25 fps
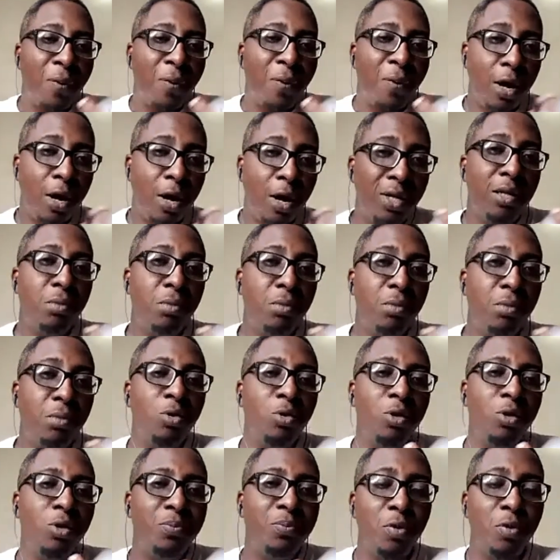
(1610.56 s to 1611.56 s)
why that honeymoon
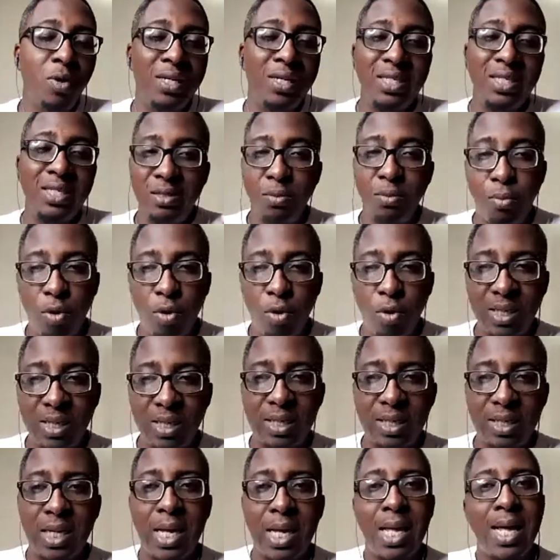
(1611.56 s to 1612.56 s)
period is important.
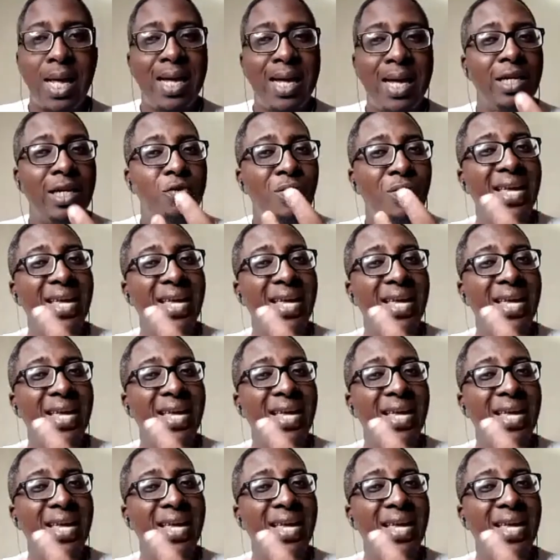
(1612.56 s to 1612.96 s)
And that's why